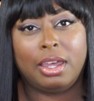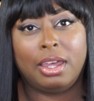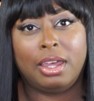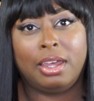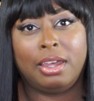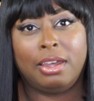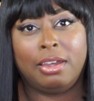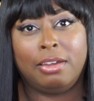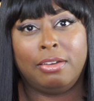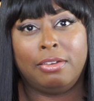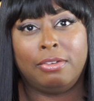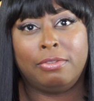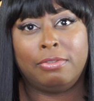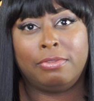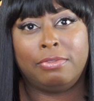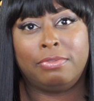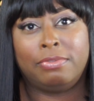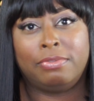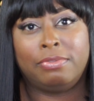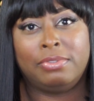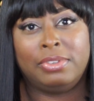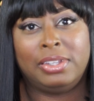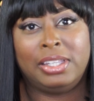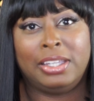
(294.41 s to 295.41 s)

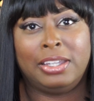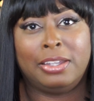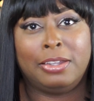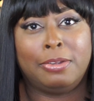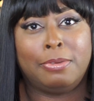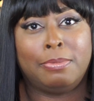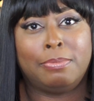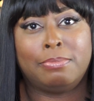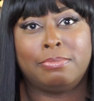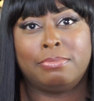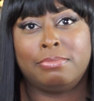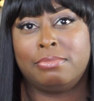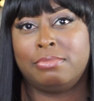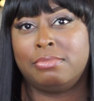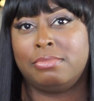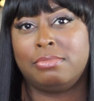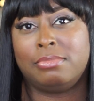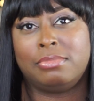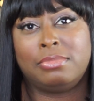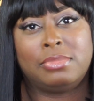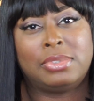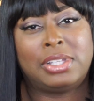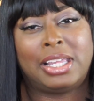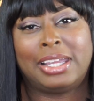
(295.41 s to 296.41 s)
of them
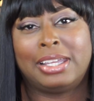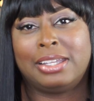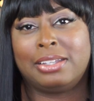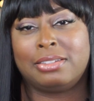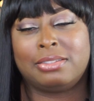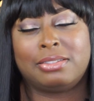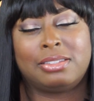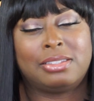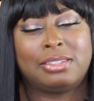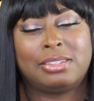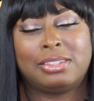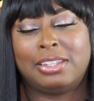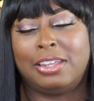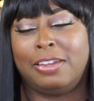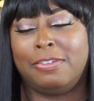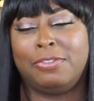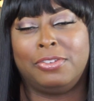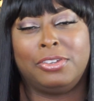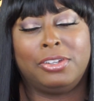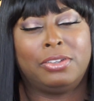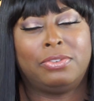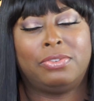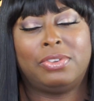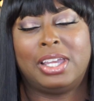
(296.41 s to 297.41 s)
like
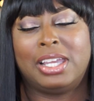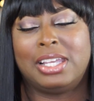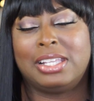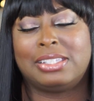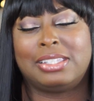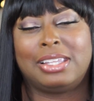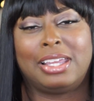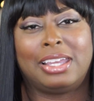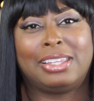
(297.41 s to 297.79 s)
stuff in her face.